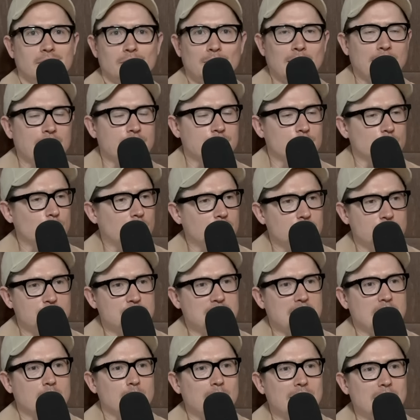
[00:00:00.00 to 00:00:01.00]
around the 200
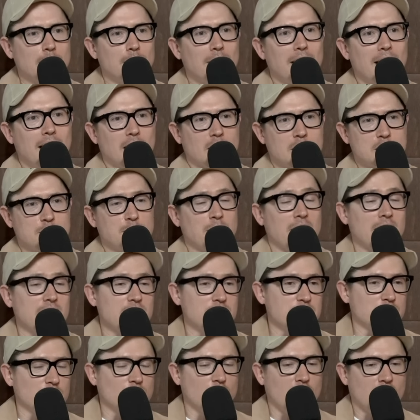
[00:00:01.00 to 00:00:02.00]
centimetre mark, has
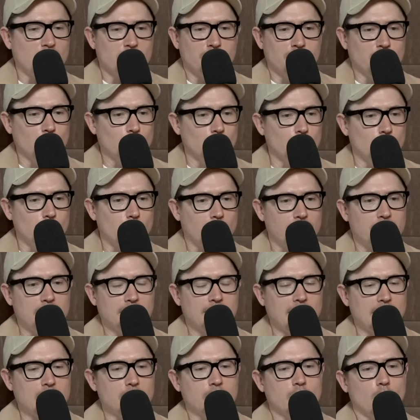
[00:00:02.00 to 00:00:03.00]
played as a ruck forward. I
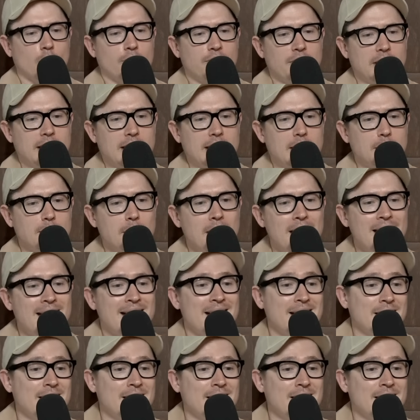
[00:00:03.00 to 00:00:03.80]
think they could go for him.